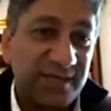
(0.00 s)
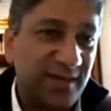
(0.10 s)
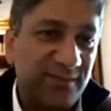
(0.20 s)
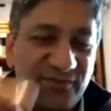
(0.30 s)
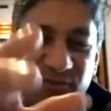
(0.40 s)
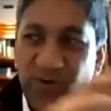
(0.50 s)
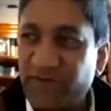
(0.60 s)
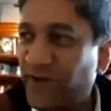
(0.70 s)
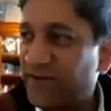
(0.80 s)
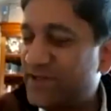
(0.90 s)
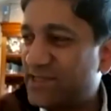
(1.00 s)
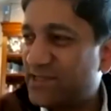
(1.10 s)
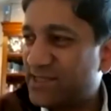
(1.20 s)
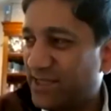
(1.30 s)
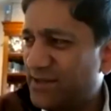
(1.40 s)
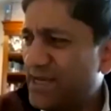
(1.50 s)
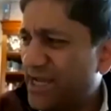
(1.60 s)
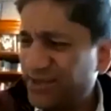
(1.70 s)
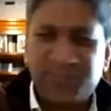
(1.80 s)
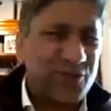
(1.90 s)
time or 4 or 5 days at a time.
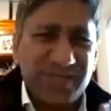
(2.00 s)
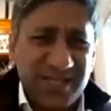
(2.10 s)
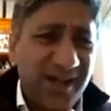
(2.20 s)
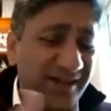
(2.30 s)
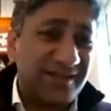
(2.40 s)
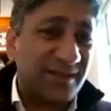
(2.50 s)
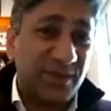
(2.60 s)
We produce tons.